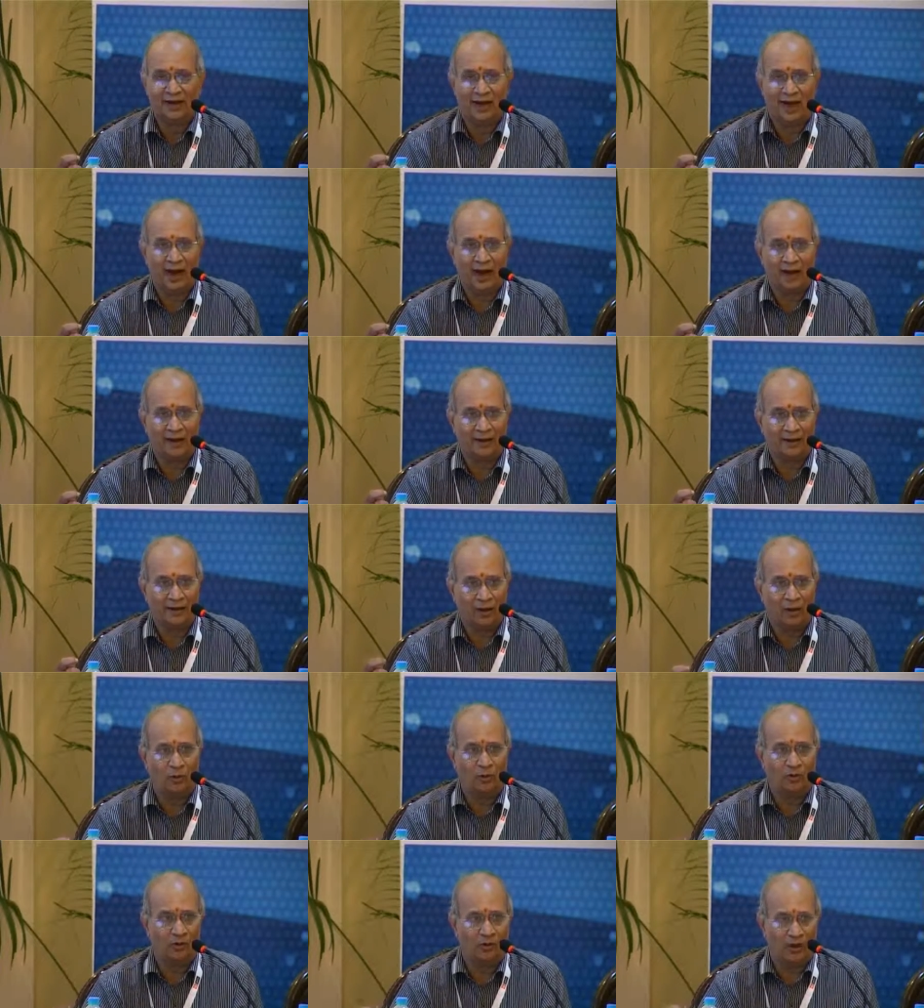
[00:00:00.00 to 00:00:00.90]
And
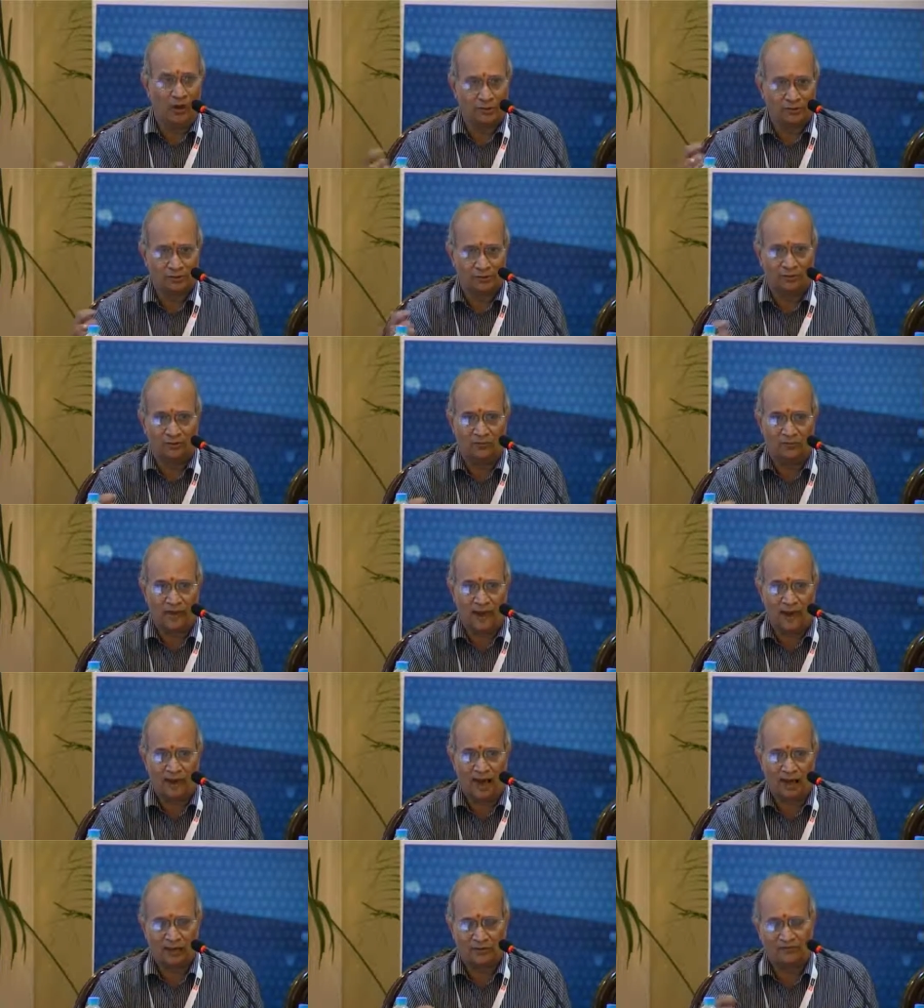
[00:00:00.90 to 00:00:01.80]
now also
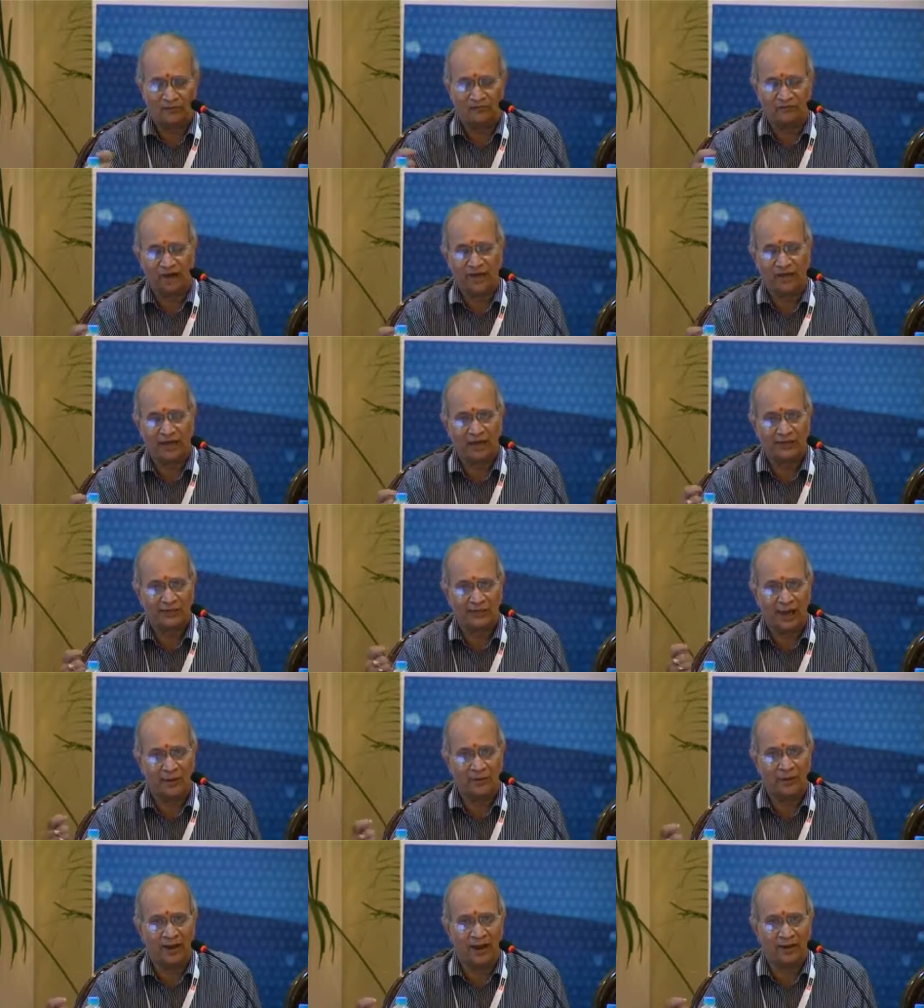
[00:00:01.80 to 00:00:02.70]
for last 15 years,
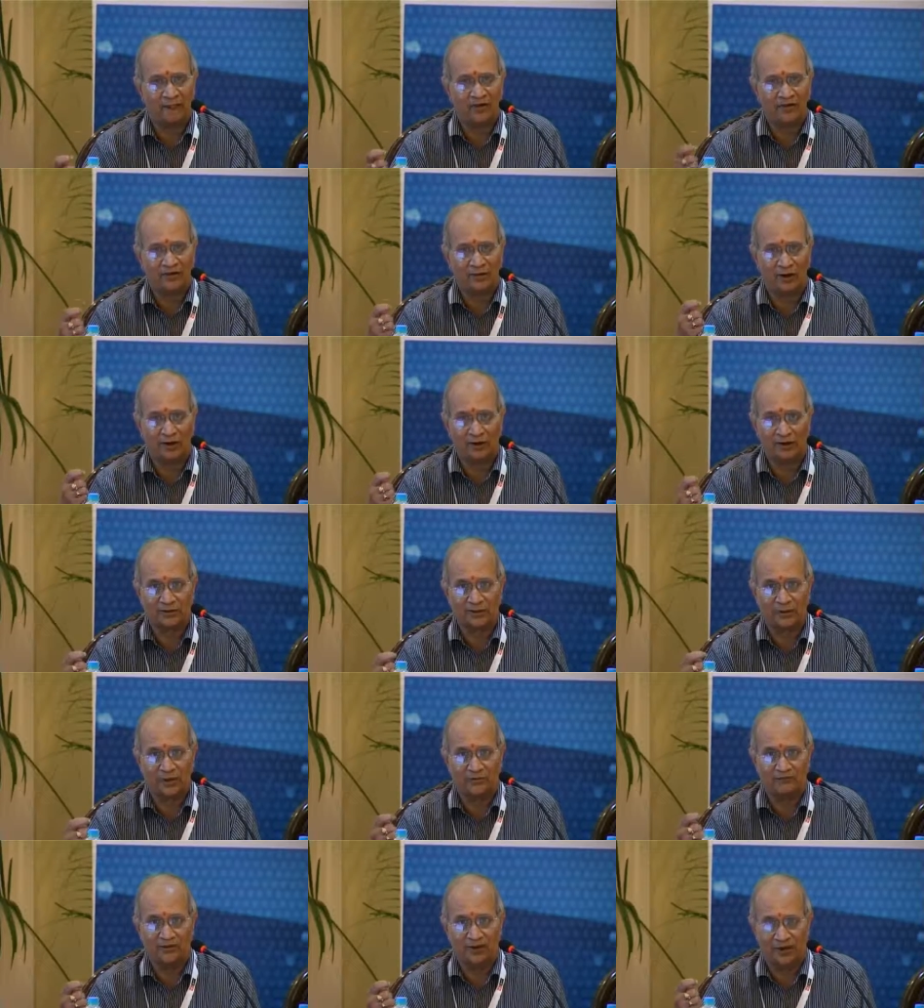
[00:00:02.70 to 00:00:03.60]
I have been advising Auditor
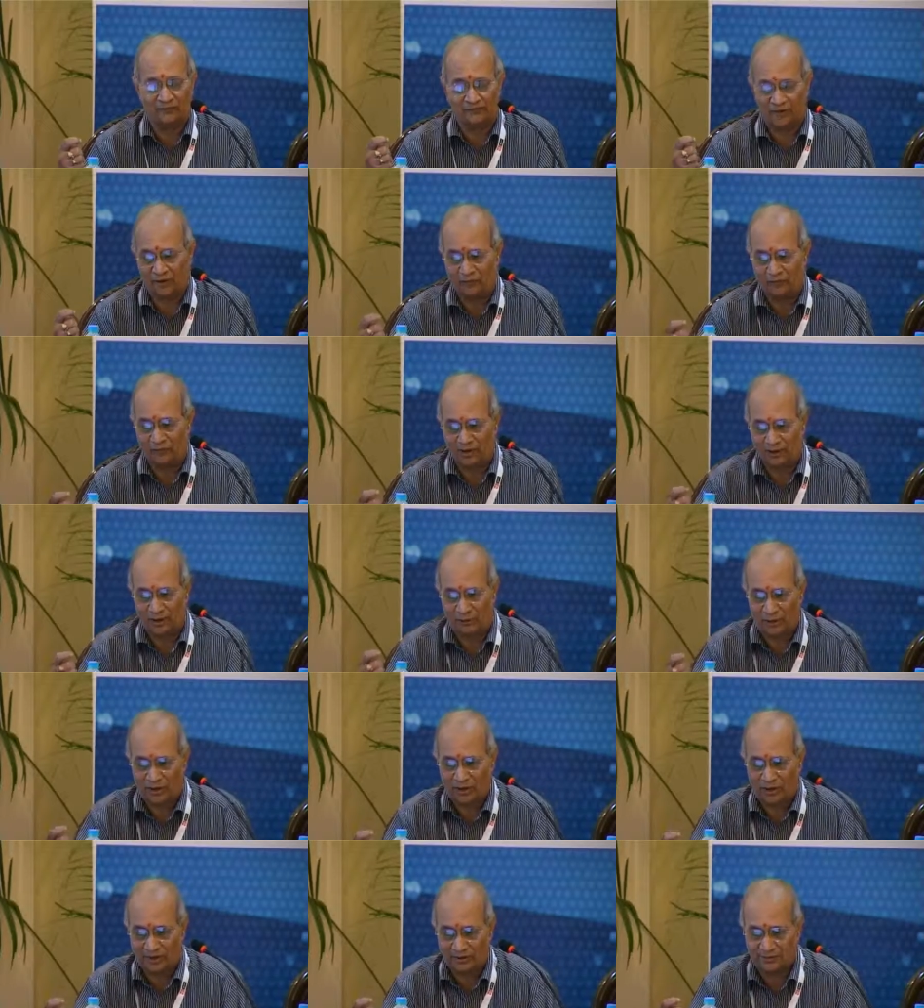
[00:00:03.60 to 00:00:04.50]
General of India for reviewing the
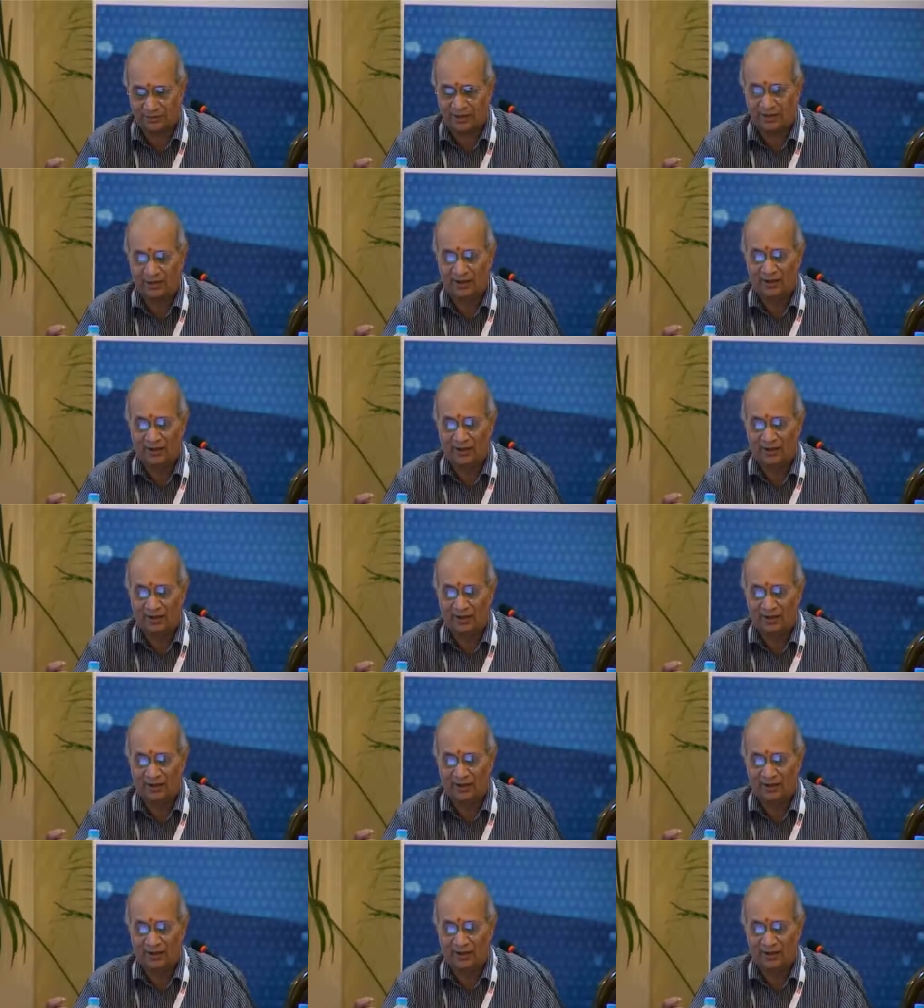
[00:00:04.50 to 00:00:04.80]
projects.